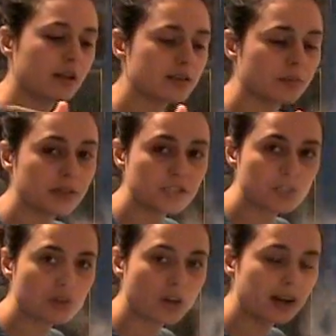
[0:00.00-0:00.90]
So I'm going to
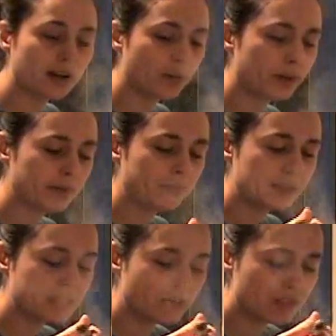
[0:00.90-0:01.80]
just try a little bit
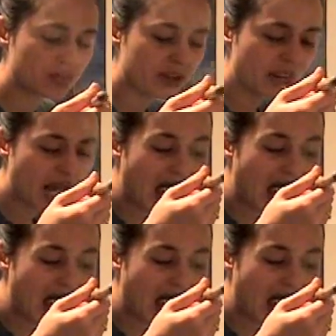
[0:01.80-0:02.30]
and see if it's ready.